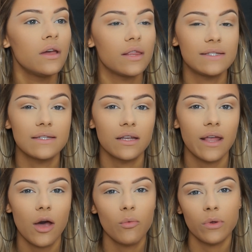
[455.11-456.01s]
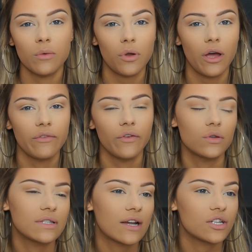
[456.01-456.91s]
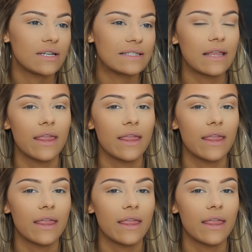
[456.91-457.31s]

This is going to help me apply false lashes and